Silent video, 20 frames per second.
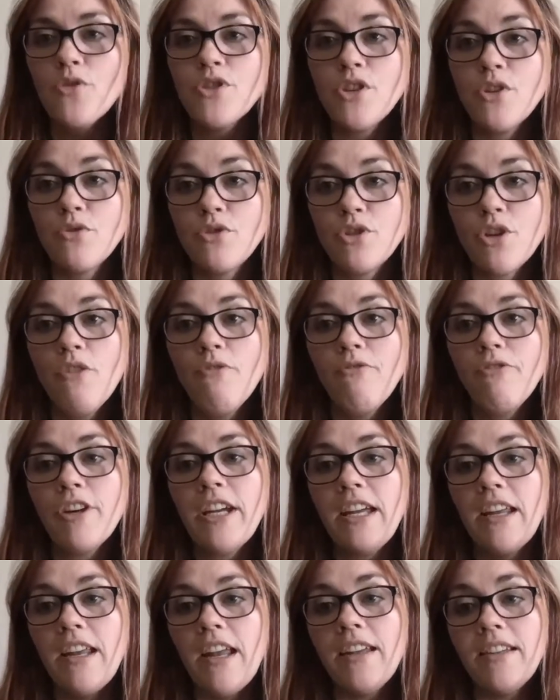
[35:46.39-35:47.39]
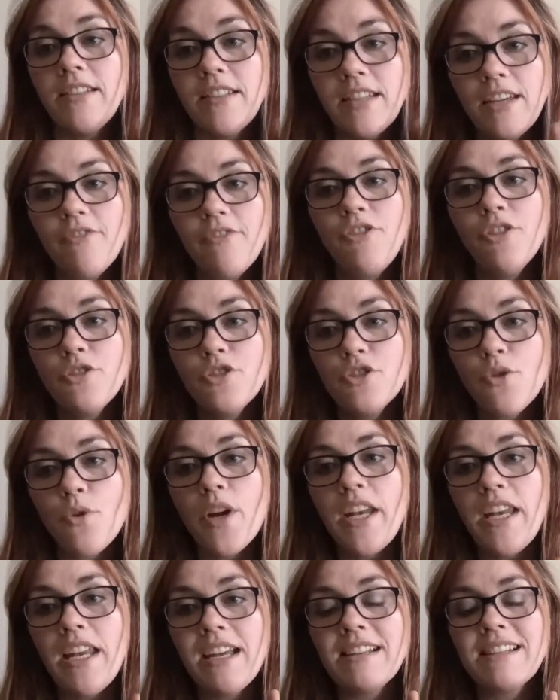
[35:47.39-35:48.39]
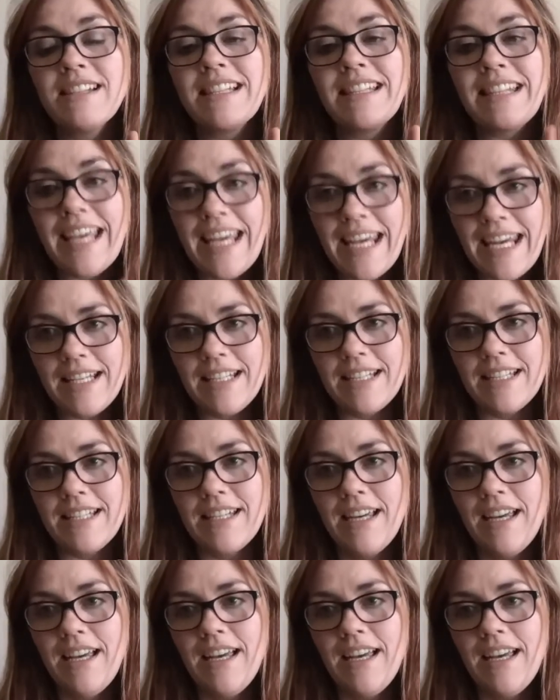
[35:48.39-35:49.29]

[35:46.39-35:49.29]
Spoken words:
so don't forget, and if you're joining us late,